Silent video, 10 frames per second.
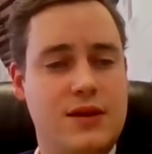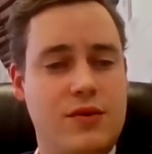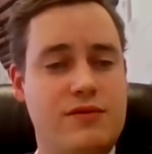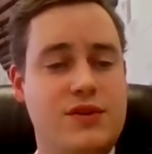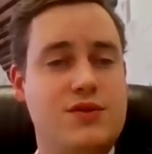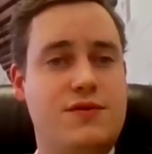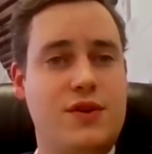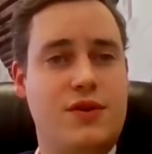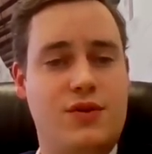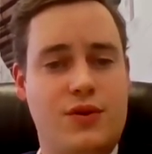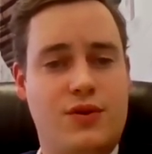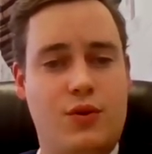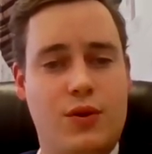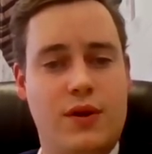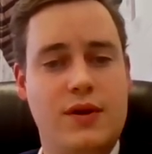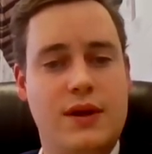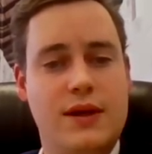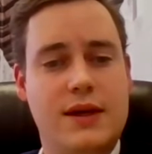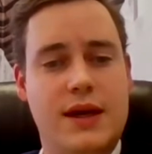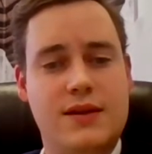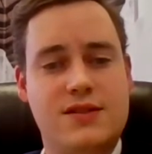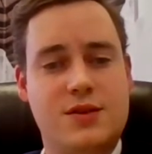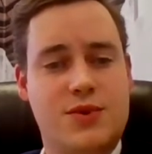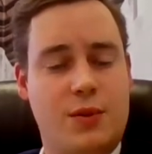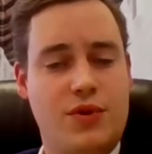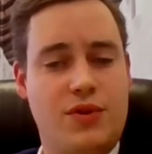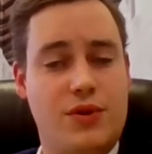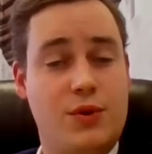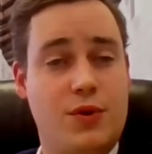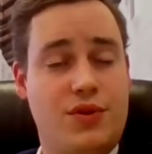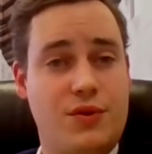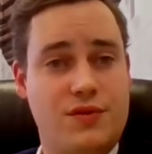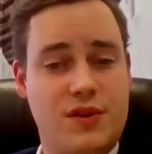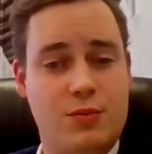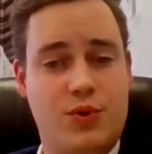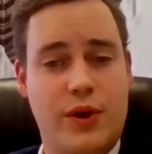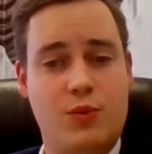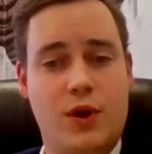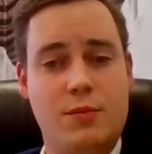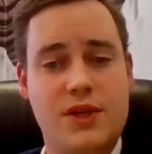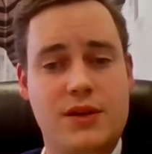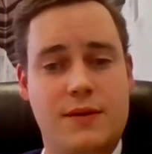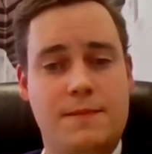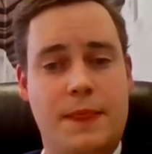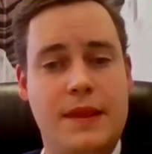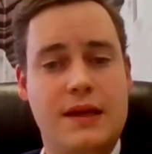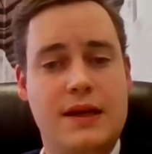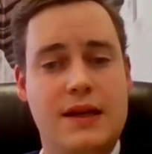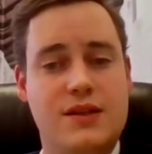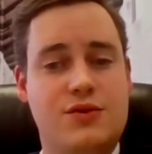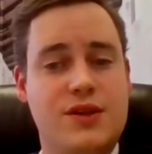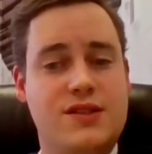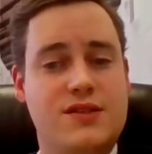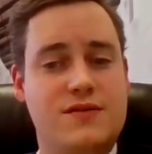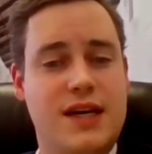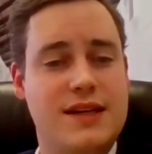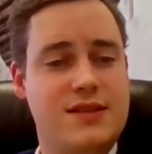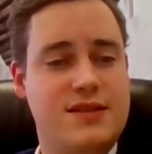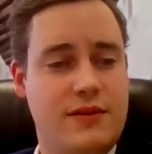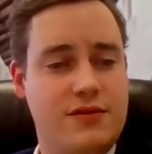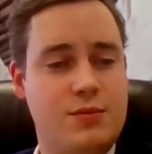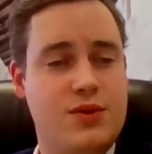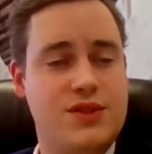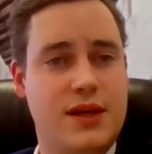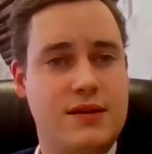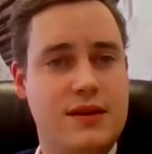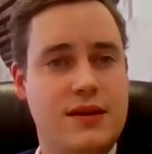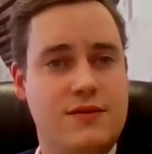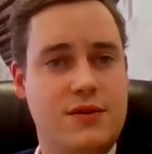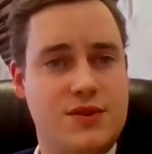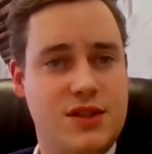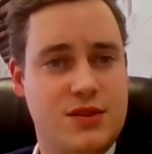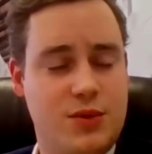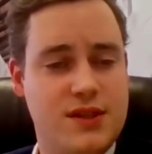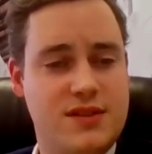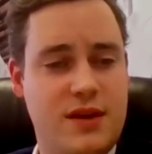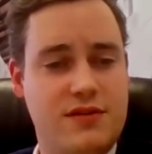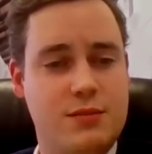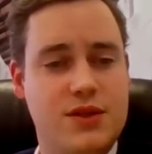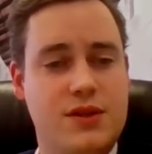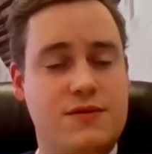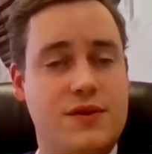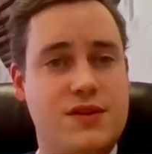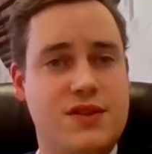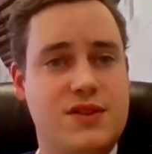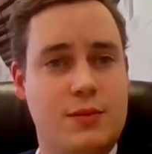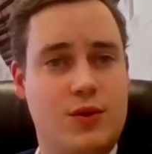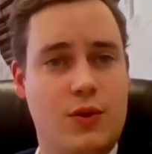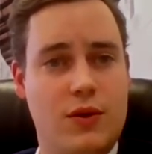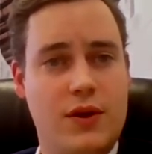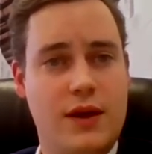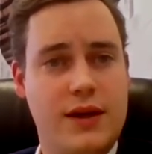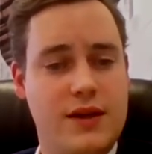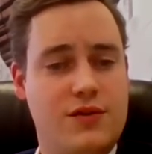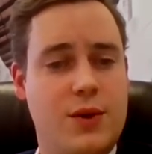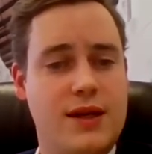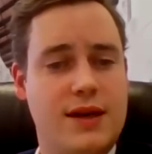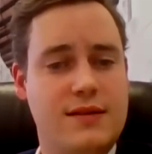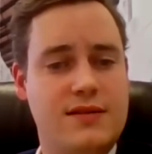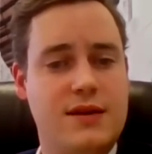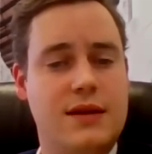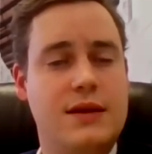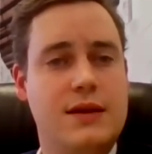Revenues for the third quarter, ending September 30, were $13.1 million, an increase of 97% from $6.7 million for the same quarter in 2019.